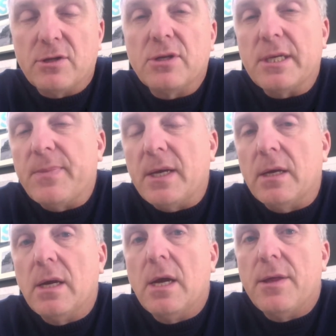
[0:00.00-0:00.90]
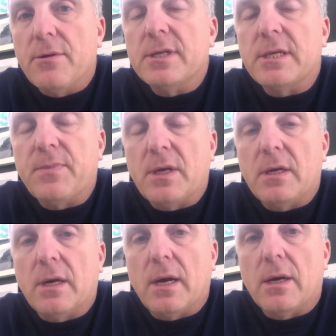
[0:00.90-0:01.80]
So there is
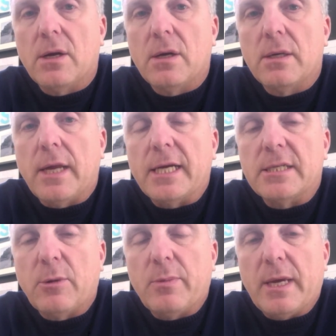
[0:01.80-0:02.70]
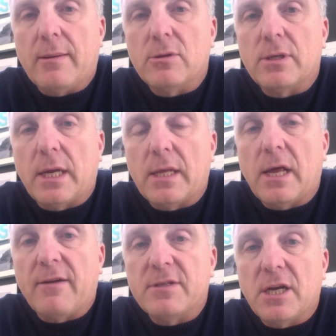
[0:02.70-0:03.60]
something nice about being able to attend the
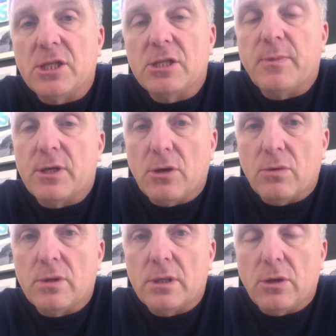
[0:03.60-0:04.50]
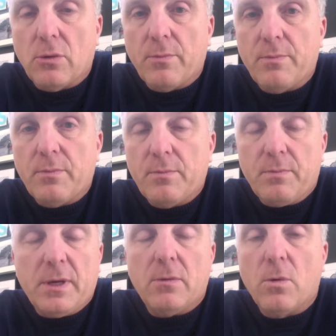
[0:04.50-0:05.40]
live sessions, but don't
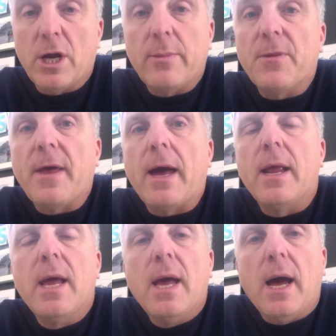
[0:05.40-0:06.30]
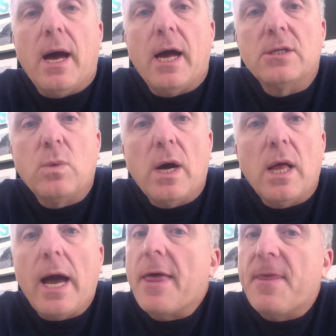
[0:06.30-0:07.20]
be worried about that. As
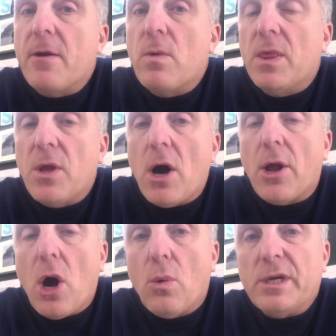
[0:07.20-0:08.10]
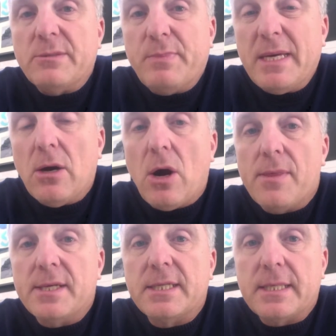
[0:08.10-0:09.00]
well, they will not always be
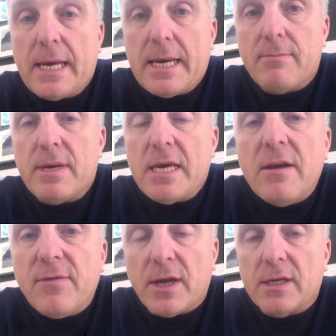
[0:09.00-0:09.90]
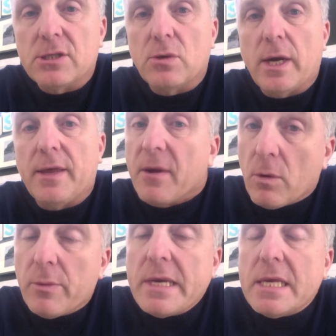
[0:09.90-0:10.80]
on the same evening. So they
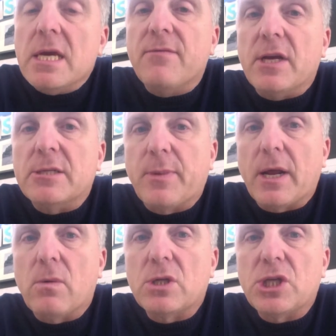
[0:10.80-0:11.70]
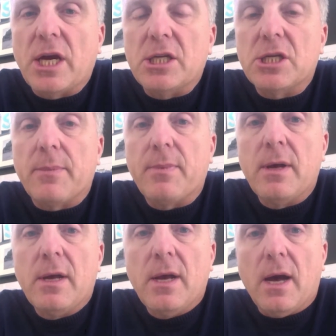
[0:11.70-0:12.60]
will be in the evenings, but I will change up.
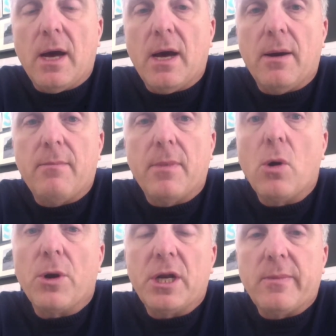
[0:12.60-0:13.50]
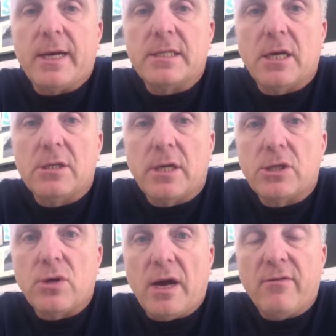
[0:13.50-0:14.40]
According to my schedule, I
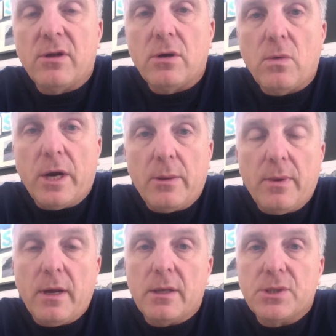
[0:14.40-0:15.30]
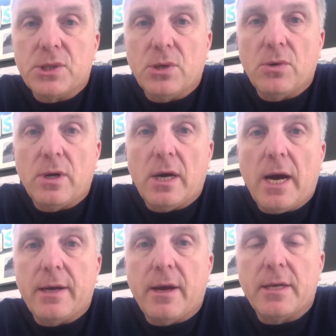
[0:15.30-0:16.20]
travel quite a bit, and so
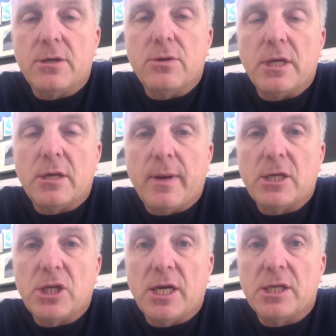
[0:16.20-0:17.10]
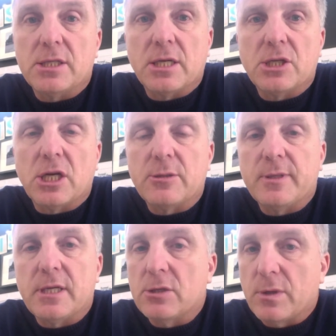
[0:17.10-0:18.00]
I do need to make changes and
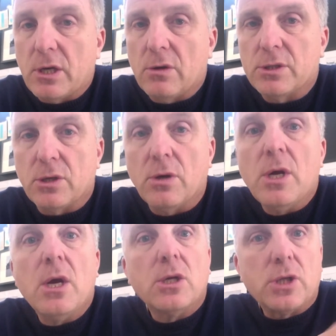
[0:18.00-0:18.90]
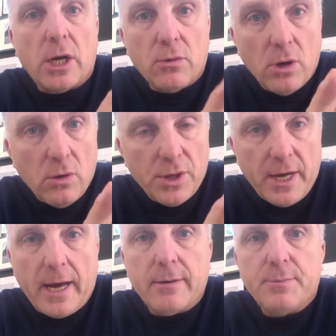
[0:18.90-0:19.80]
adjustments as we go. So try to roll with
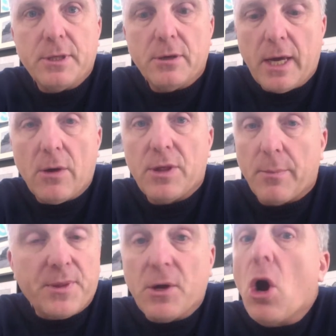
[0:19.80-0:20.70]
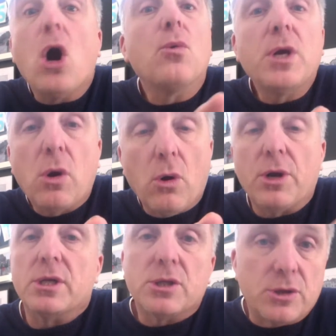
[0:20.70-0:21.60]
that. Be okay with that. But they're all
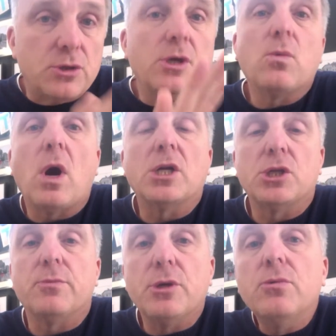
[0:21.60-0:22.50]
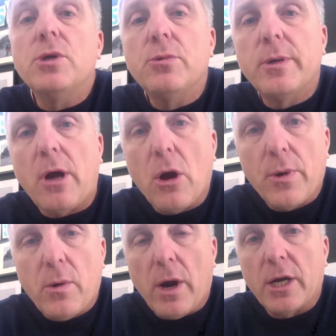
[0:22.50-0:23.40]
recorded, so you can watch them. You are
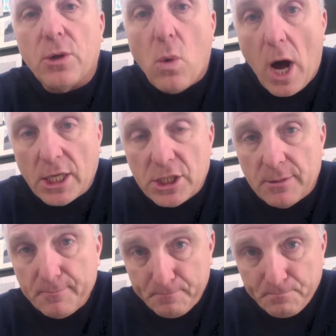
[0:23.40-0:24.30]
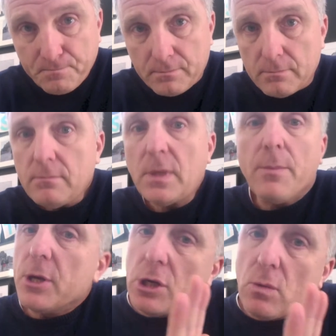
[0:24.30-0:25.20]
required to watch them,
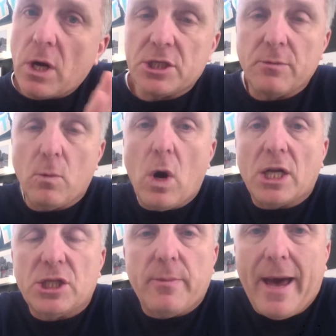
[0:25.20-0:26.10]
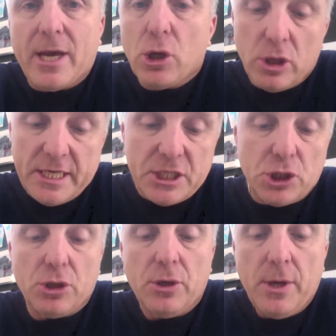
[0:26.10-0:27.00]
but you can watch them at your leisure.